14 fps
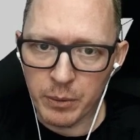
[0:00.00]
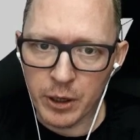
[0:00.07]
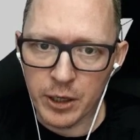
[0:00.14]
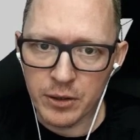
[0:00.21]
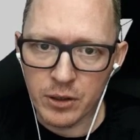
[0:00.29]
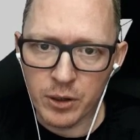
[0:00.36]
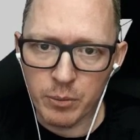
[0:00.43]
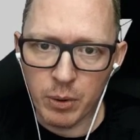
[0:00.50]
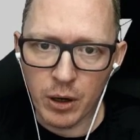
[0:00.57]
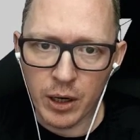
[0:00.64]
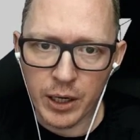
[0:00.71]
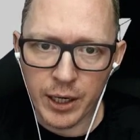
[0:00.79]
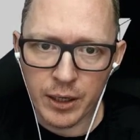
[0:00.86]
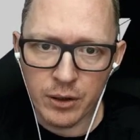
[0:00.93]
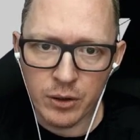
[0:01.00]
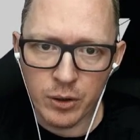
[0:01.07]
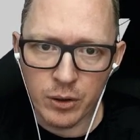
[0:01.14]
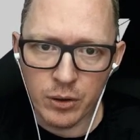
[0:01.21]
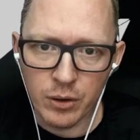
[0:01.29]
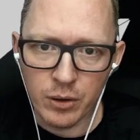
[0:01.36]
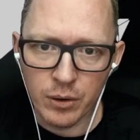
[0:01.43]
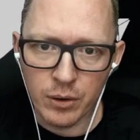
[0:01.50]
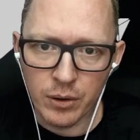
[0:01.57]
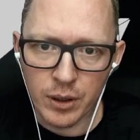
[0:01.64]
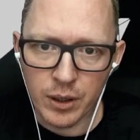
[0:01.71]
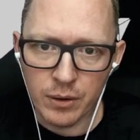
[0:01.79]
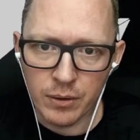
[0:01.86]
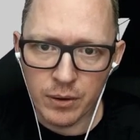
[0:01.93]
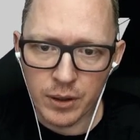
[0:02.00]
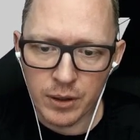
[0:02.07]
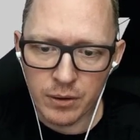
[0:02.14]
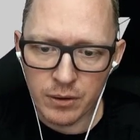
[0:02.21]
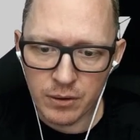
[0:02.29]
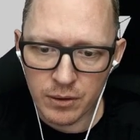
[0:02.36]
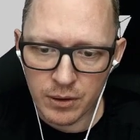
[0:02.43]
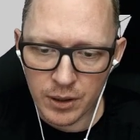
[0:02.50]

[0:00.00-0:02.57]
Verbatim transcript: listener plugin, you it's